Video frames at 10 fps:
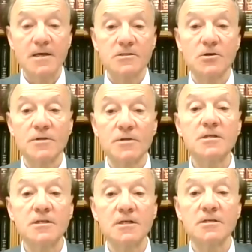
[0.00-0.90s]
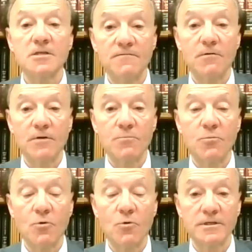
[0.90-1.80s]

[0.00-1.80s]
So these are things that are very important